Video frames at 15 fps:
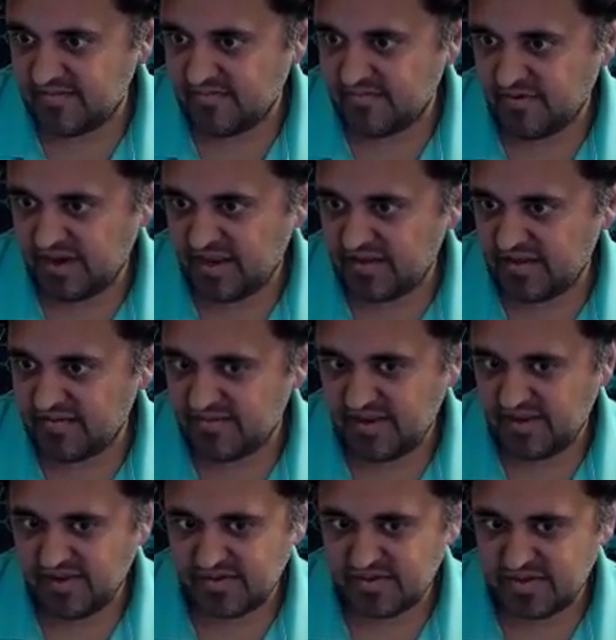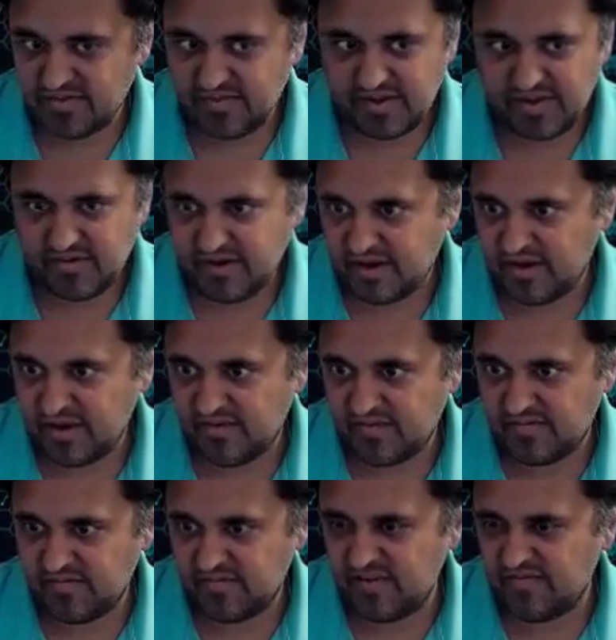bring in somebody, right?
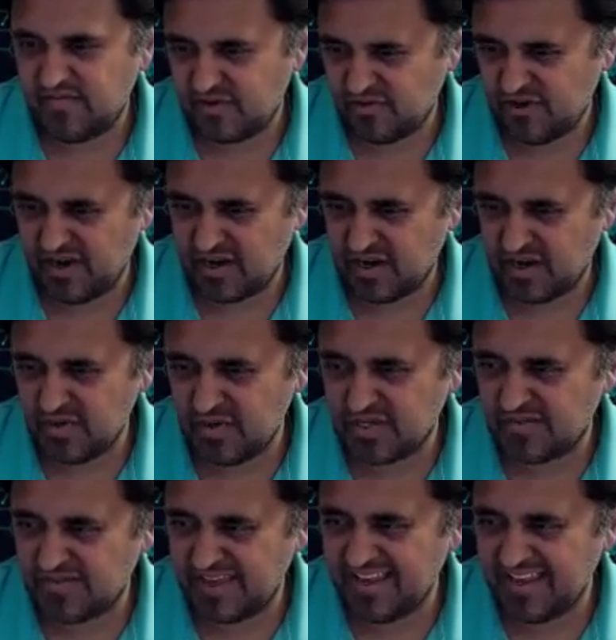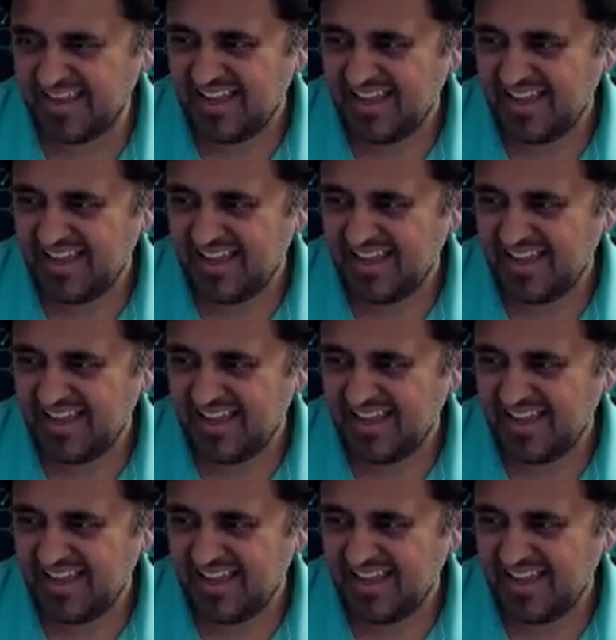If you're trying to code something,